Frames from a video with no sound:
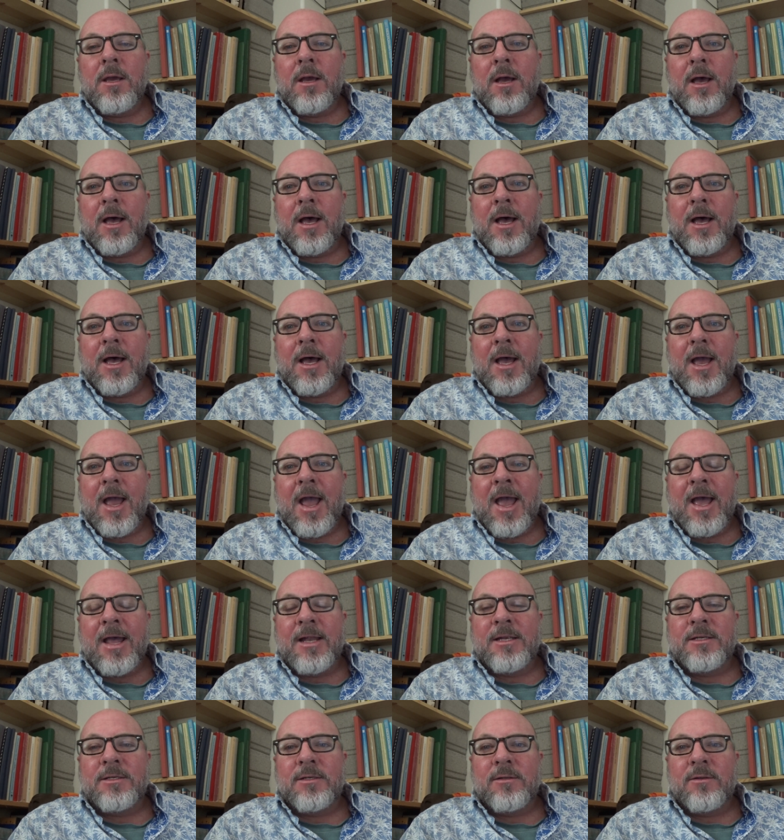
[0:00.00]
Uh,
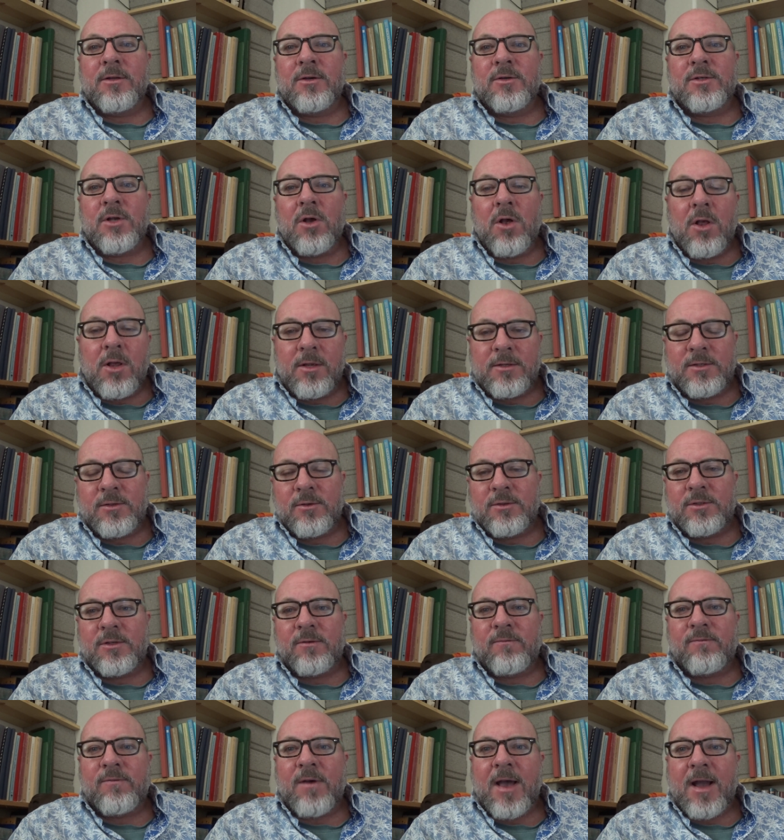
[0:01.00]
and there's all
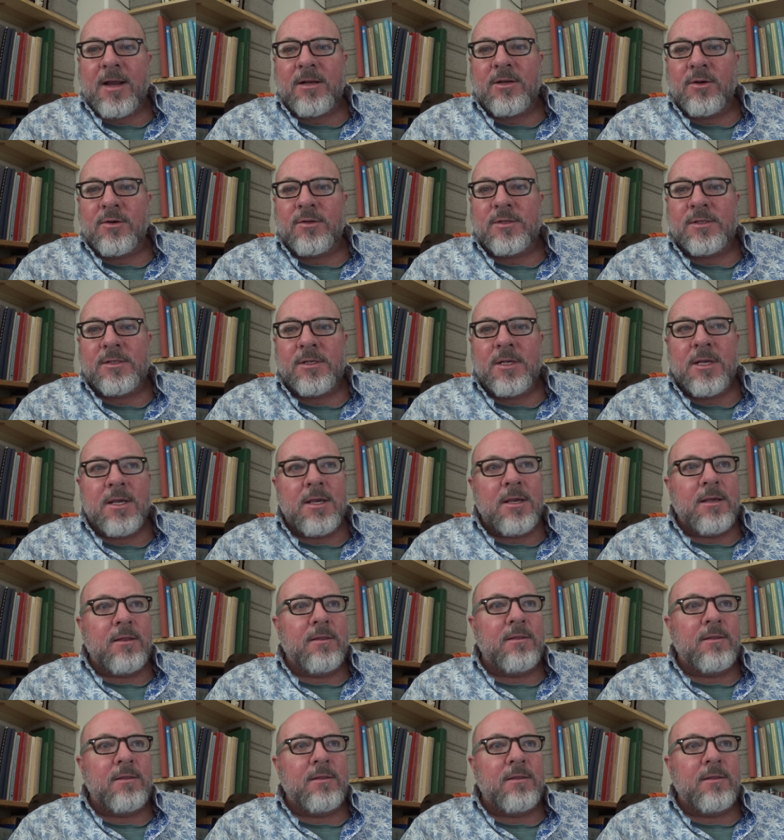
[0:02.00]
sorts of factors